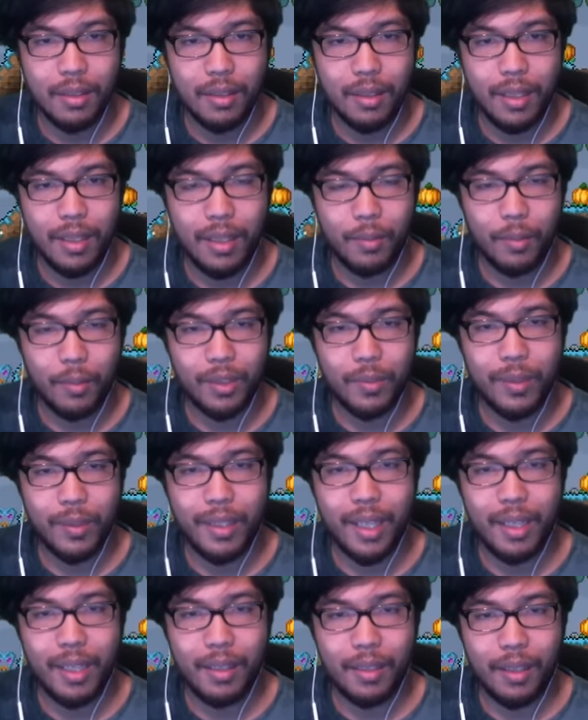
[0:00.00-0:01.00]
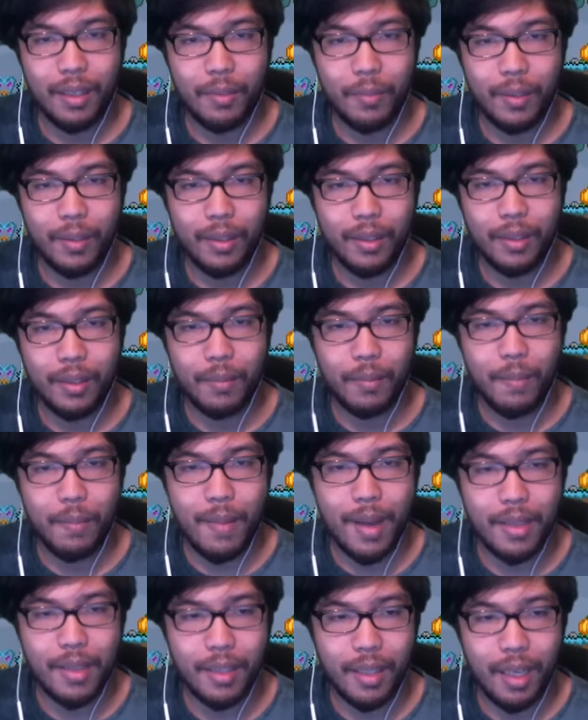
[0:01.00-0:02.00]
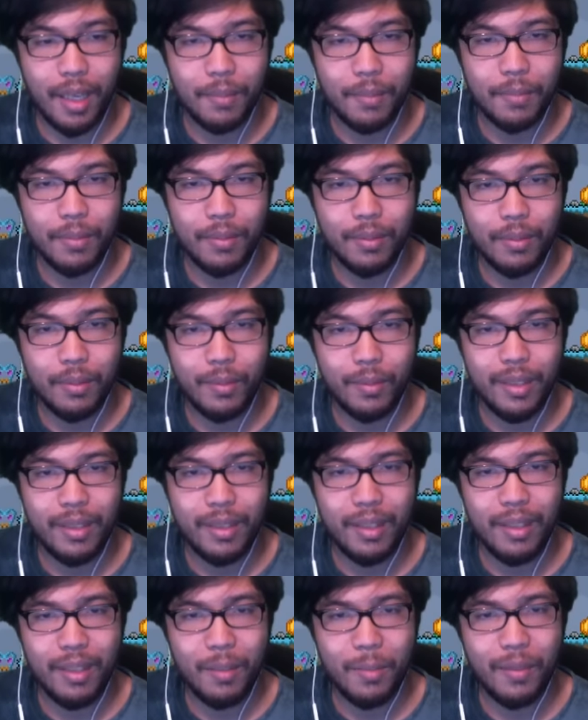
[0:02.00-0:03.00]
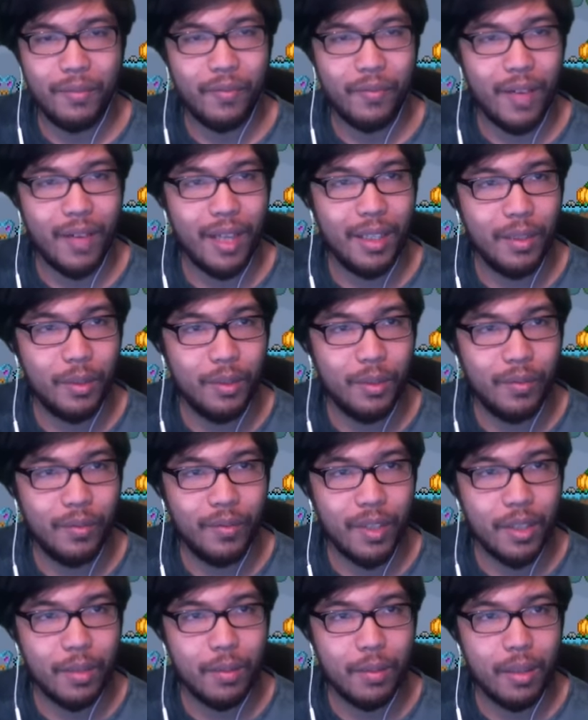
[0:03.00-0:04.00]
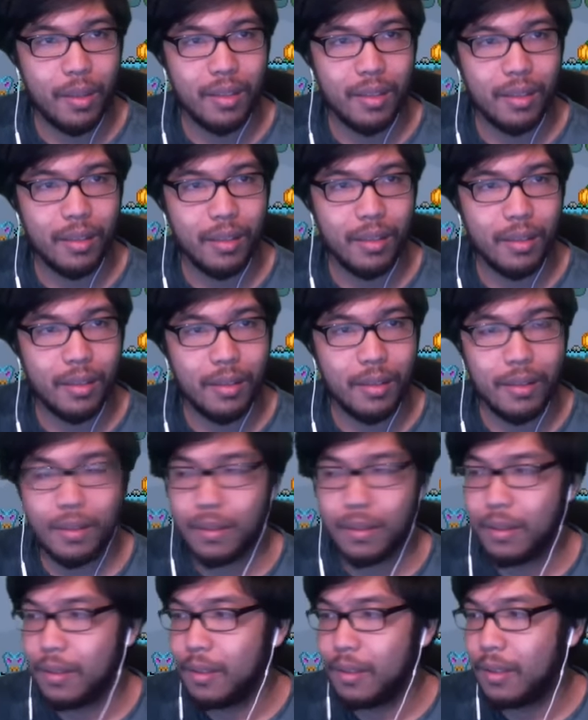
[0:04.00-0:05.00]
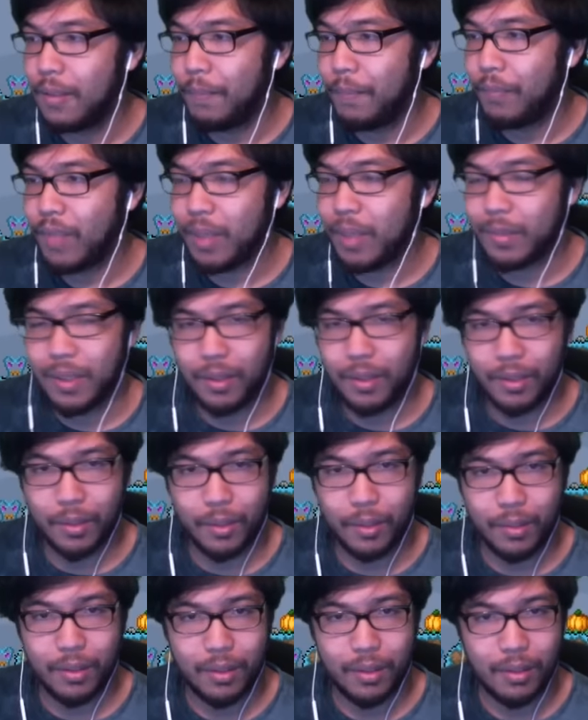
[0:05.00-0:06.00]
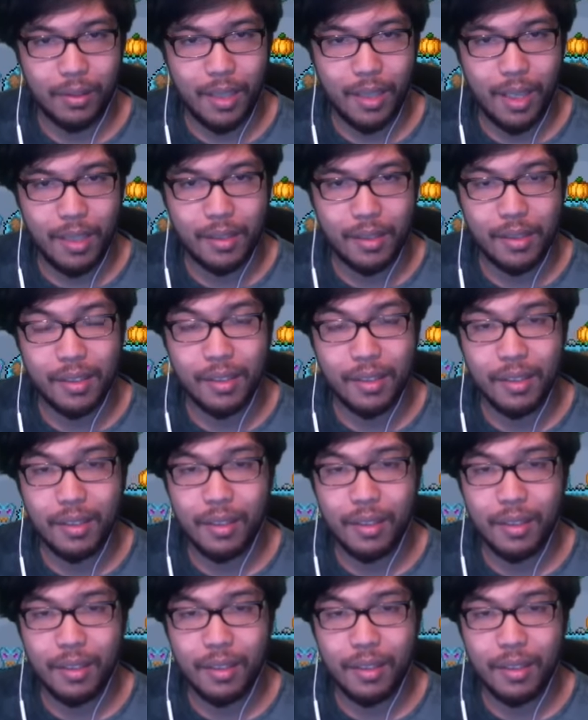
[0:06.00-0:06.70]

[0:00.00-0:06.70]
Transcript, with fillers: and once we get a really good magic item, we're gonna be fighting Duke Fishron again. I'm 10 years old. Nice.